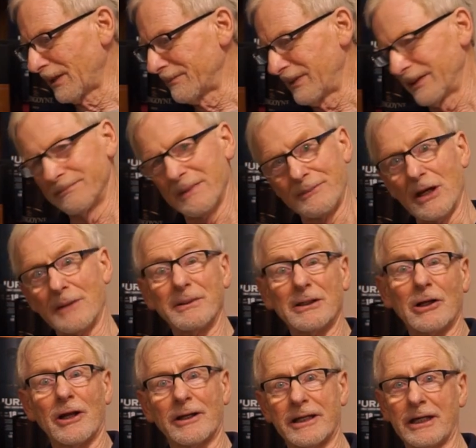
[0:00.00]
Maybe I've been
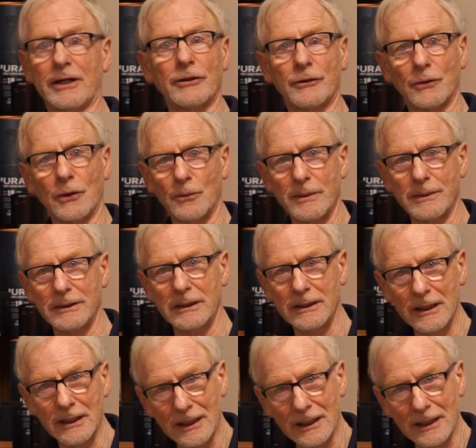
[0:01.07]
lucky. I don't know. Maybe